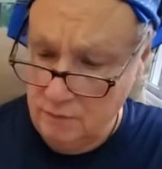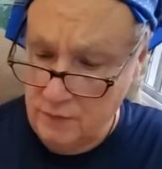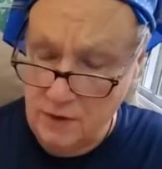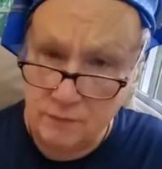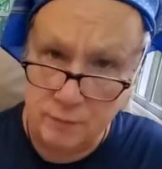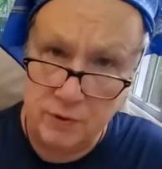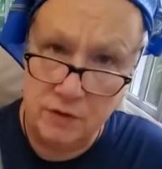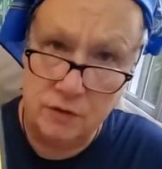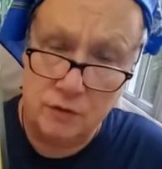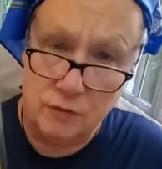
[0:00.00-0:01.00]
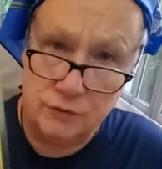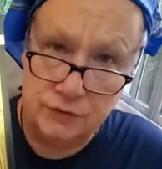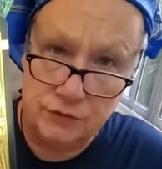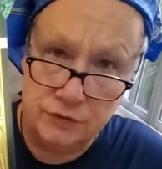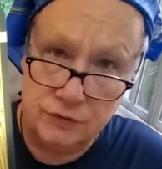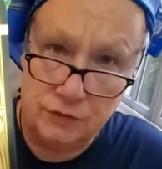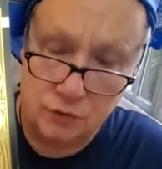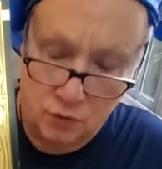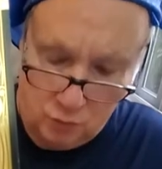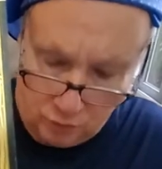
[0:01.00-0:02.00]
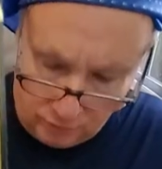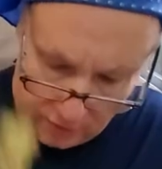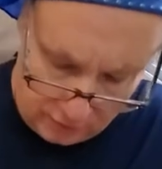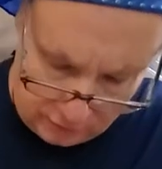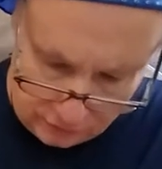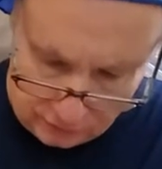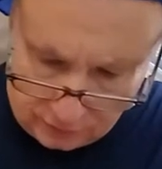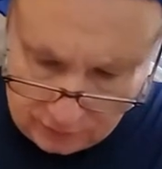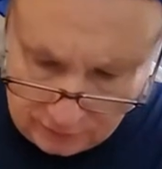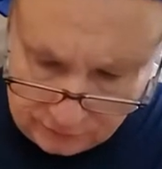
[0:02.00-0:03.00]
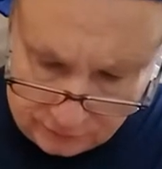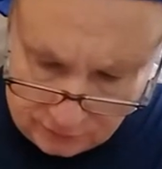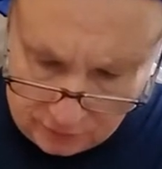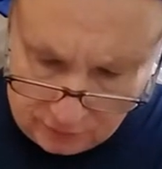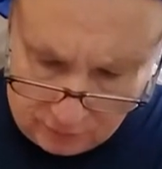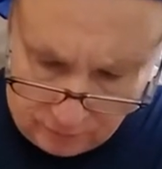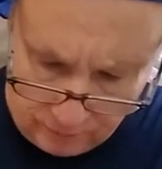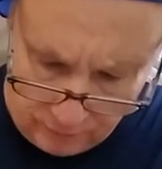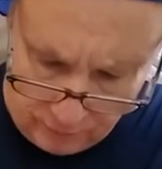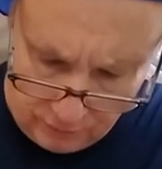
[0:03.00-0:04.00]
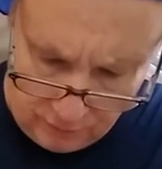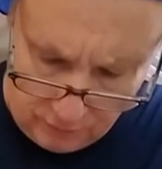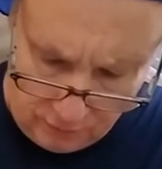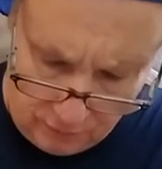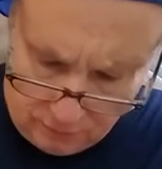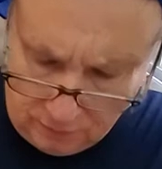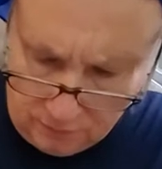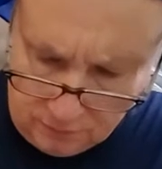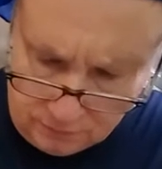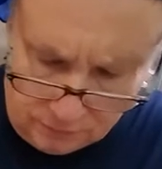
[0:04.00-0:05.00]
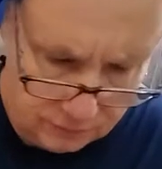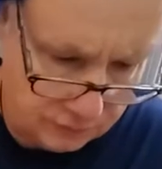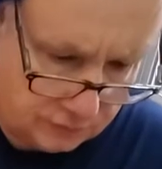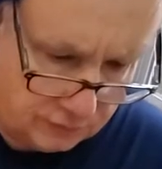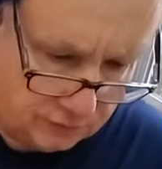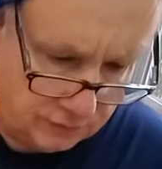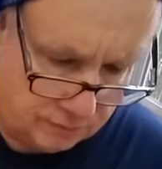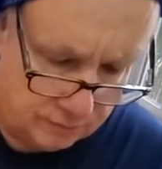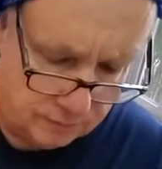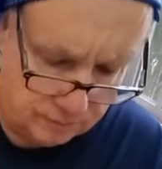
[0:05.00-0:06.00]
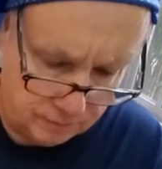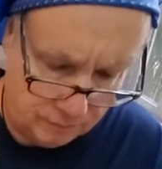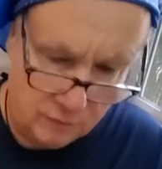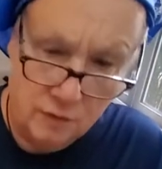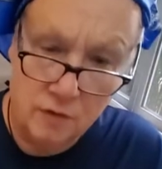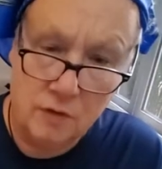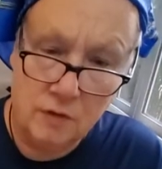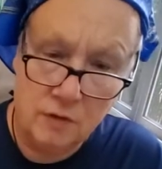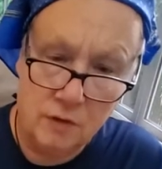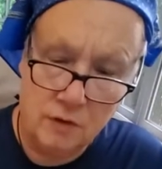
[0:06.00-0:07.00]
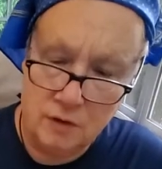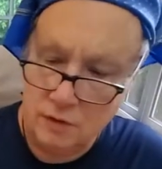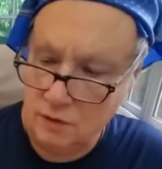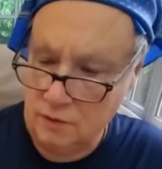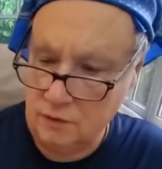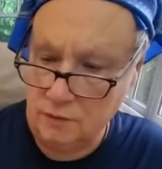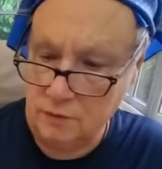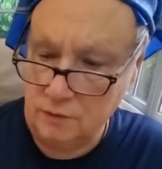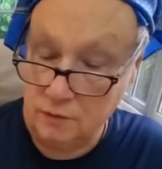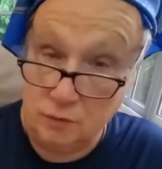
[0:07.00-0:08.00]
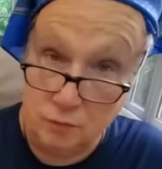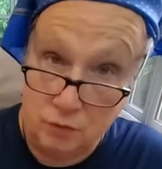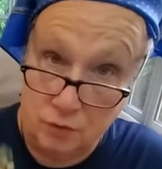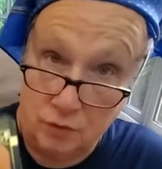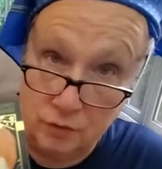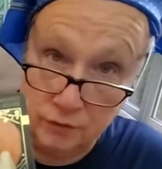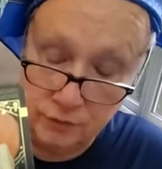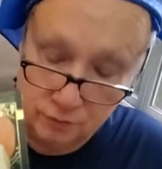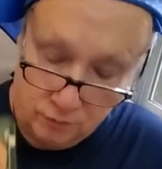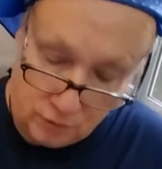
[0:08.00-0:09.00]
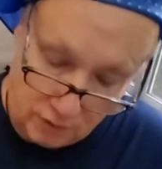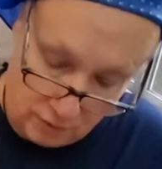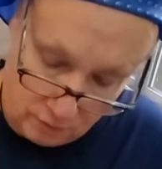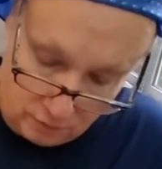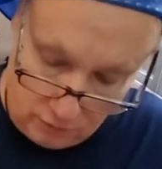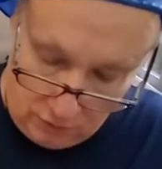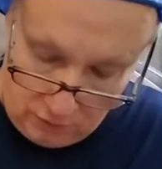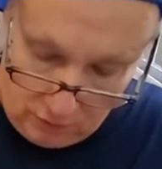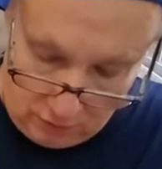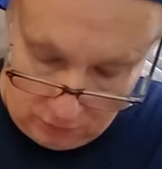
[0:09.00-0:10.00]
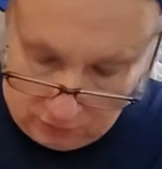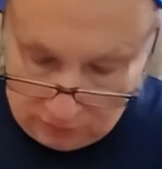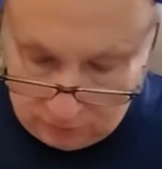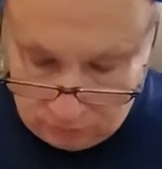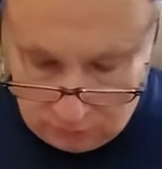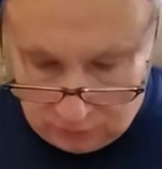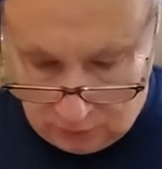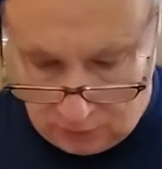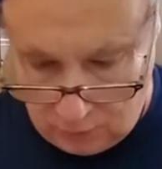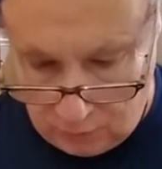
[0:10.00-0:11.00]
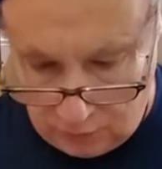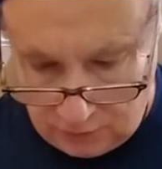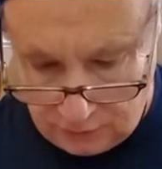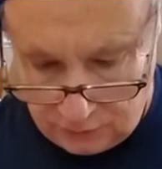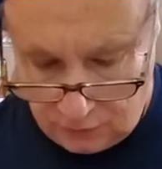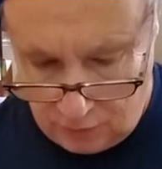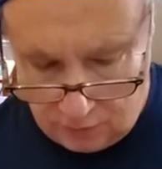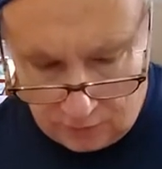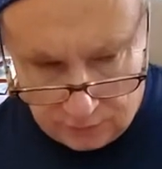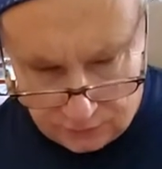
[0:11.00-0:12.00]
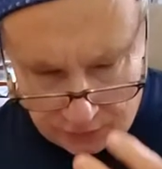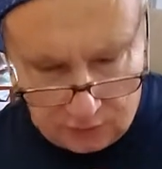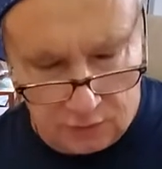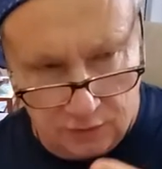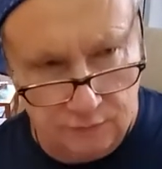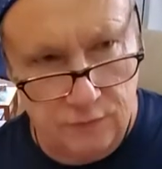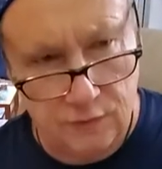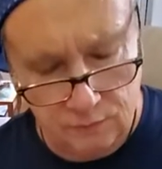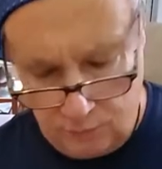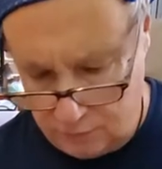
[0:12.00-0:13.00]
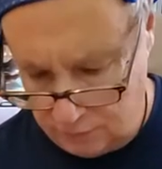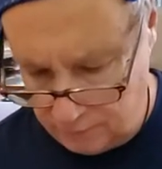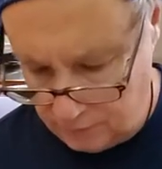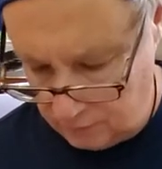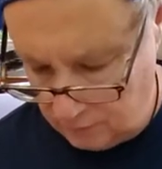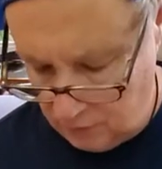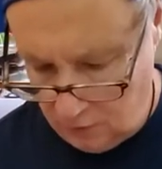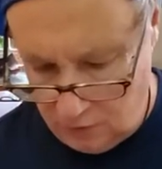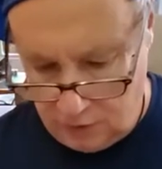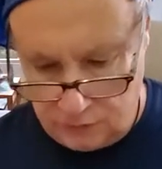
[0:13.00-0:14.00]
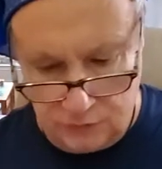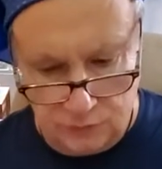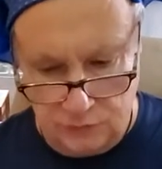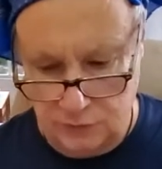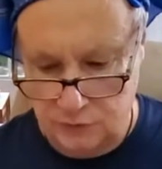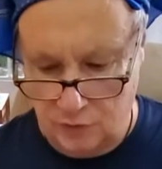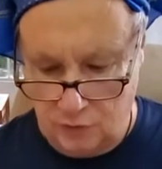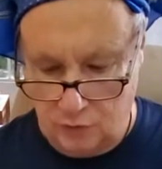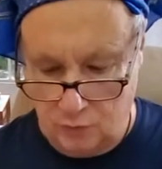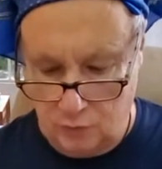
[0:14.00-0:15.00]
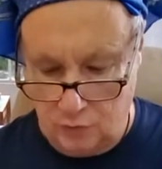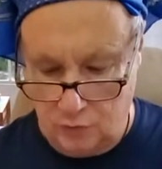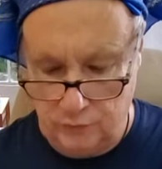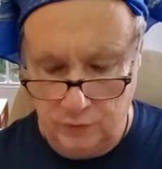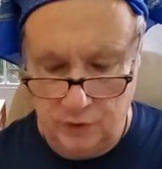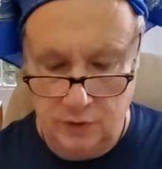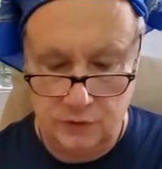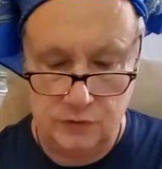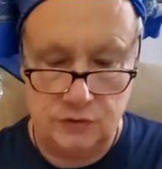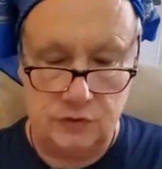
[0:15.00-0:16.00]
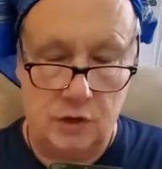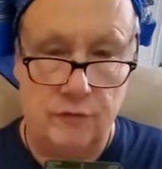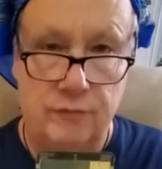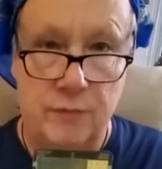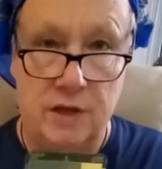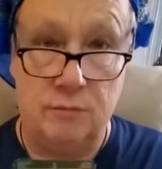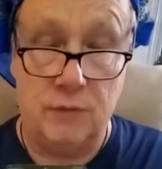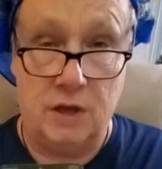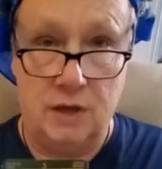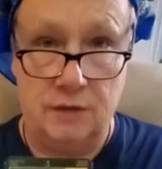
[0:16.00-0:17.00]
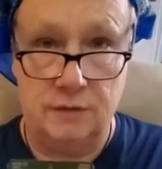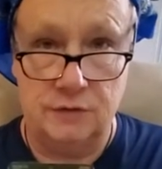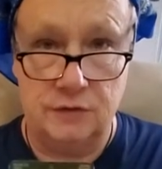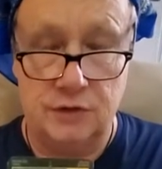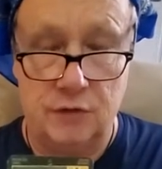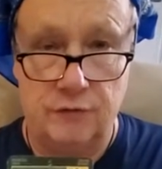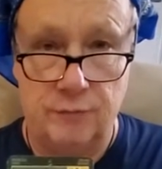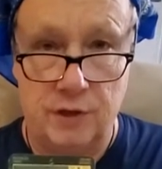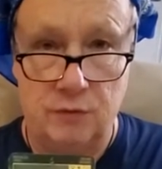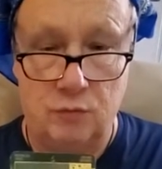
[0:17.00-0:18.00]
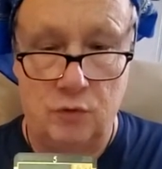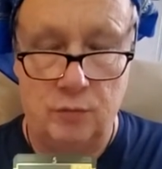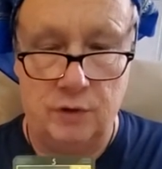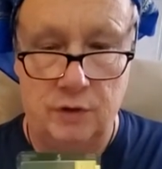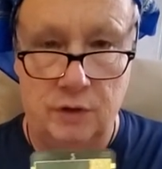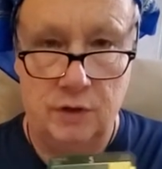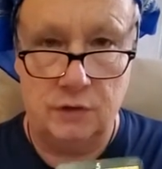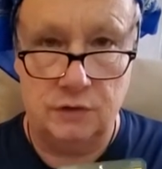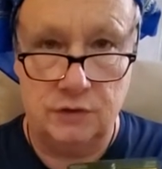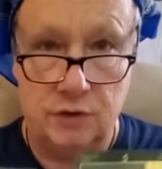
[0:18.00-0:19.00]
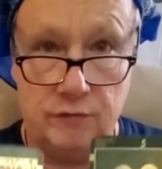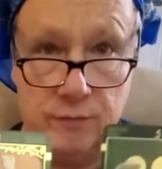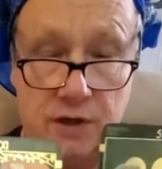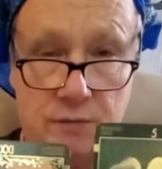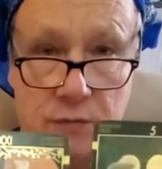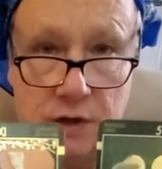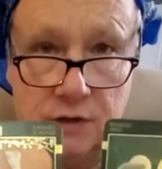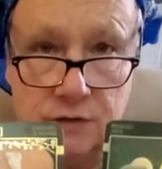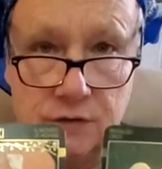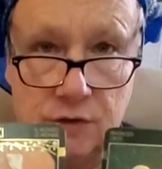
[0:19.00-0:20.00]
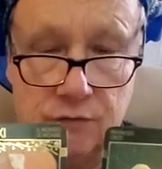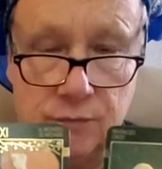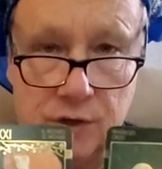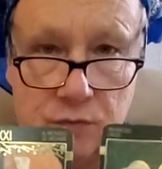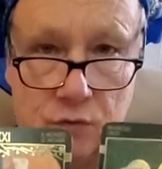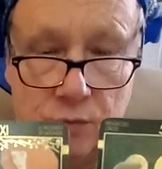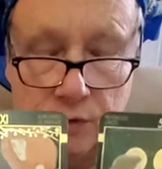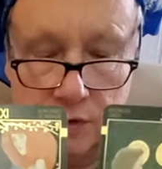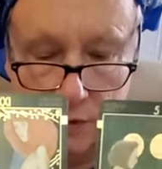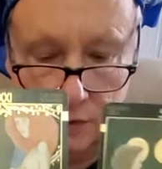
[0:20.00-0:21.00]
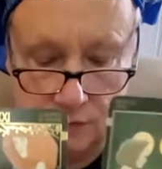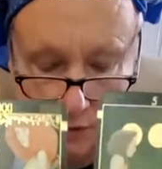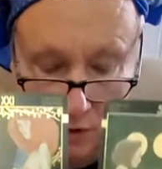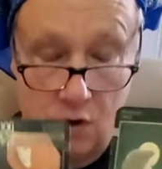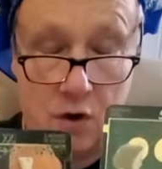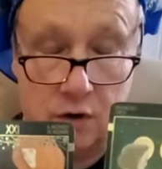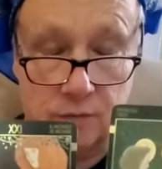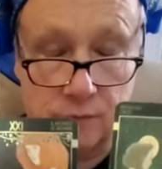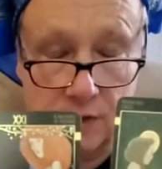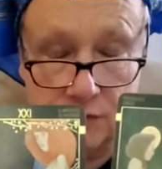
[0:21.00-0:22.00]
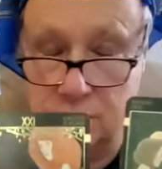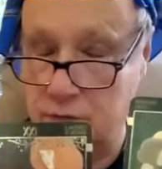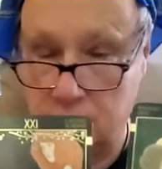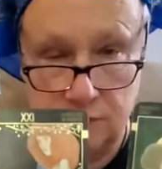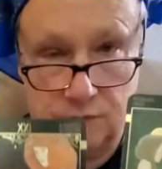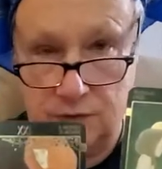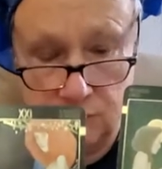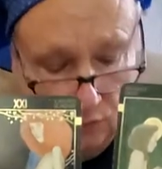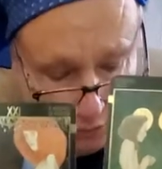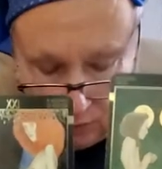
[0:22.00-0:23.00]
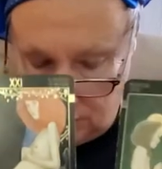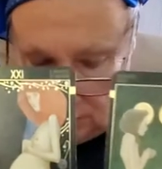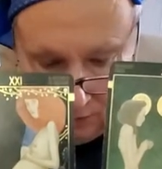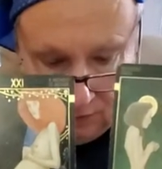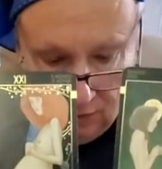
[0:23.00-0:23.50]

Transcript: Five of Pentacles, this is their core values and lifestyle. Interesting. And the world, wow. Okay, when I saw, I was kind of like, five, five, five. As soon as I saw the world, self-made man, self-made woman. Self-made man, self-made woman. They're gonna, they are. That's this your reading.